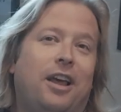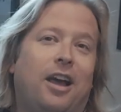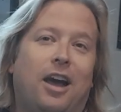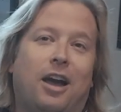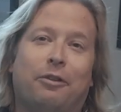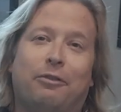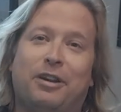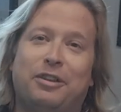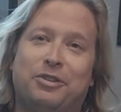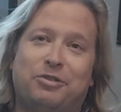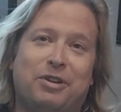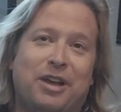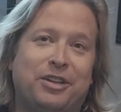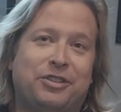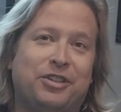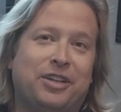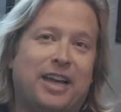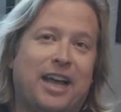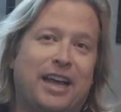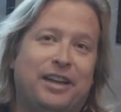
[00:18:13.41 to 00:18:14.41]
Our
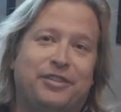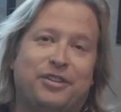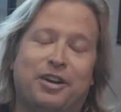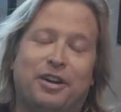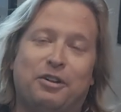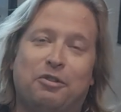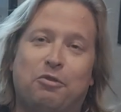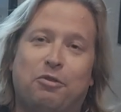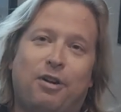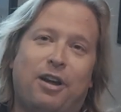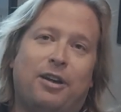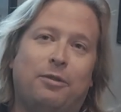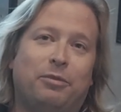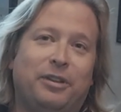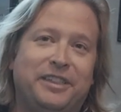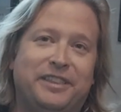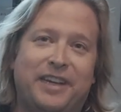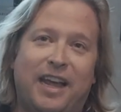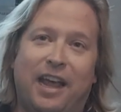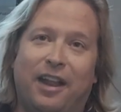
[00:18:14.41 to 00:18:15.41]
restoration guys are
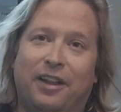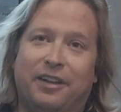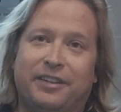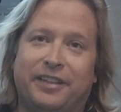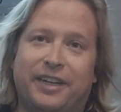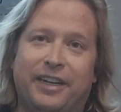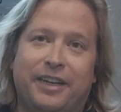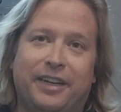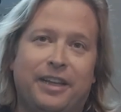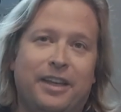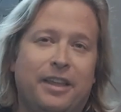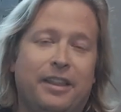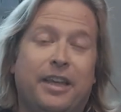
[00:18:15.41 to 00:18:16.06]
incredibly talented.